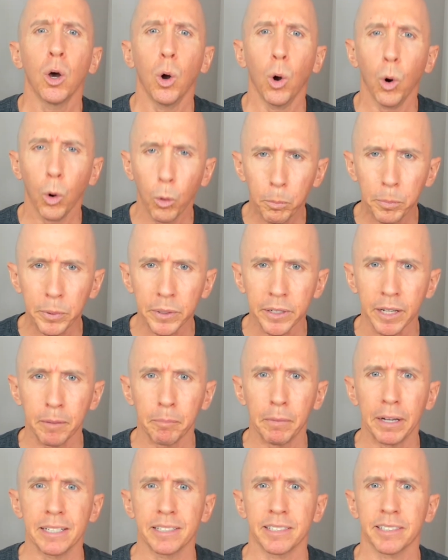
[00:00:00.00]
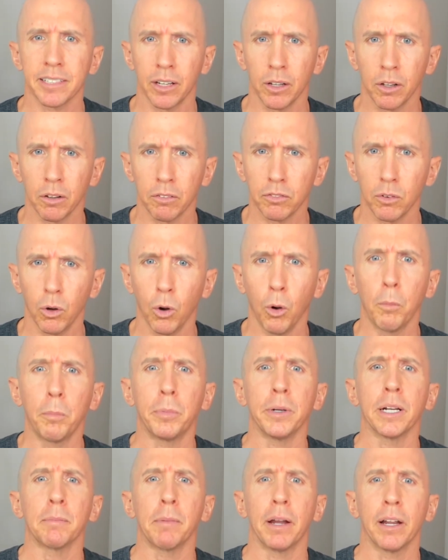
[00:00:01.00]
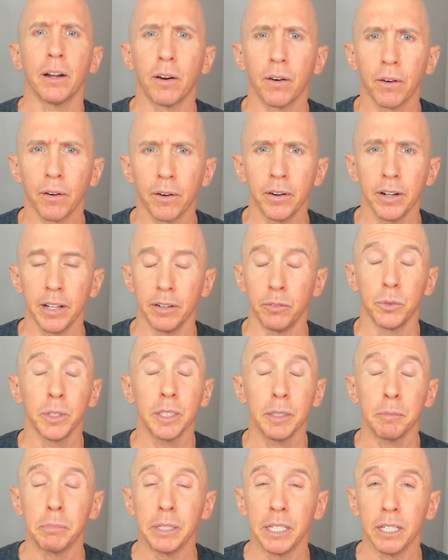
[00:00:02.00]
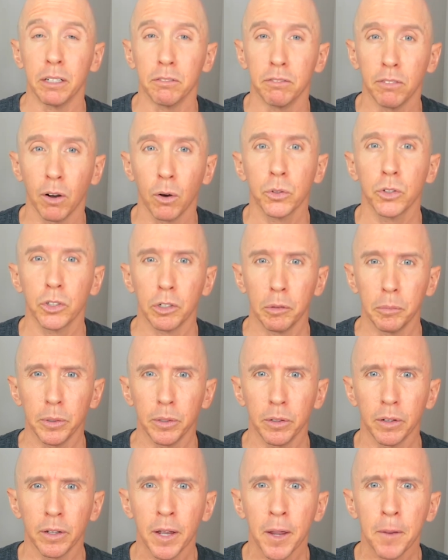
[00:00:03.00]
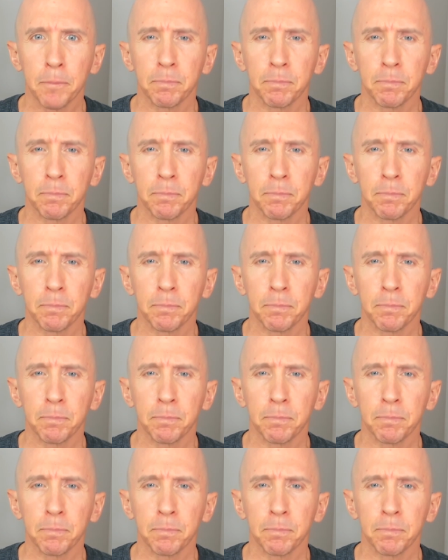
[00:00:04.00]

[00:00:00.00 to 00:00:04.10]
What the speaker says: opening myself, opening my heart, and really being vulnerable